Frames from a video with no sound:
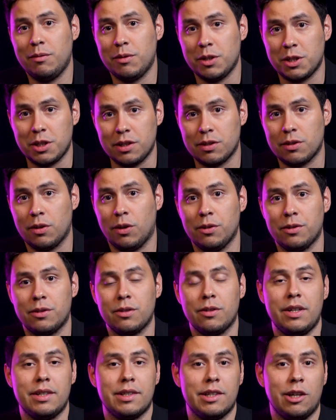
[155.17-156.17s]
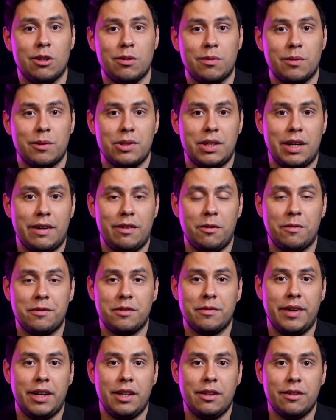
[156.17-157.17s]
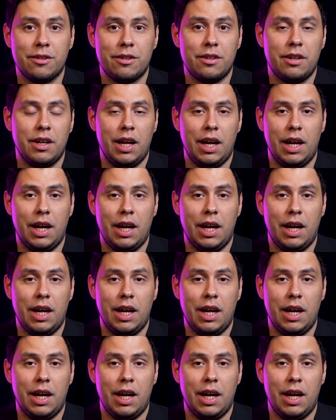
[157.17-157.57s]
which is also a Salesforce DevOps vendor.